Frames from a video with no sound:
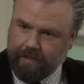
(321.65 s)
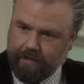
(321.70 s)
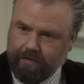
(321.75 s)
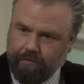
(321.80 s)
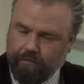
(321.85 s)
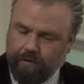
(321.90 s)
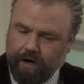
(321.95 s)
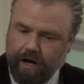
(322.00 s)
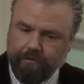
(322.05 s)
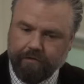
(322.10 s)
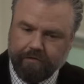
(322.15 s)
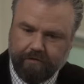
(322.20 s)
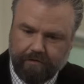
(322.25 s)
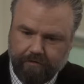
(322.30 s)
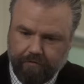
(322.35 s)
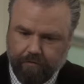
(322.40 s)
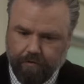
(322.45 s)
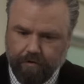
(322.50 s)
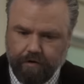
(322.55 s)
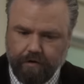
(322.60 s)
And then when I
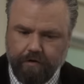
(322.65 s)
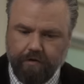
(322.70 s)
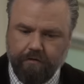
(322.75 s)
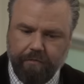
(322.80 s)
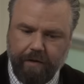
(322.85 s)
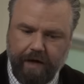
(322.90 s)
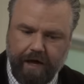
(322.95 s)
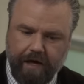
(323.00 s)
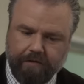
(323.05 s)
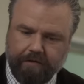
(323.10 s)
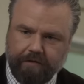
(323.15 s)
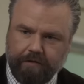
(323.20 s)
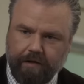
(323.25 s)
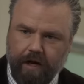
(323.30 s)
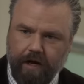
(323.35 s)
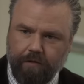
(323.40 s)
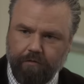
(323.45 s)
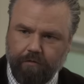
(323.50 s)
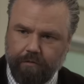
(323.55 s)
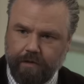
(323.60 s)
receive word that you've passed,
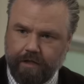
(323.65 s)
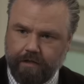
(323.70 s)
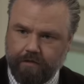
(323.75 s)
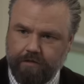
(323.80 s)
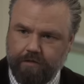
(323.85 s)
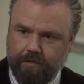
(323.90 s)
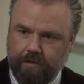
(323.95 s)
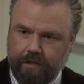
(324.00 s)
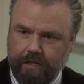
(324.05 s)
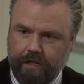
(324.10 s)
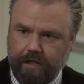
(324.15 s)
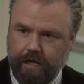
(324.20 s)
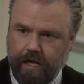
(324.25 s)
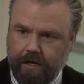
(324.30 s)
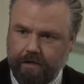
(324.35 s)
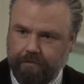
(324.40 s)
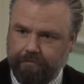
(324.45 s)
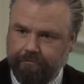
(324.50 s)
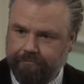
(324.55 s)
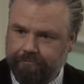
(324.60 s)
I will make sure that they
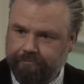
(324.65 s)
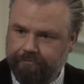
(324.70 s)
get it.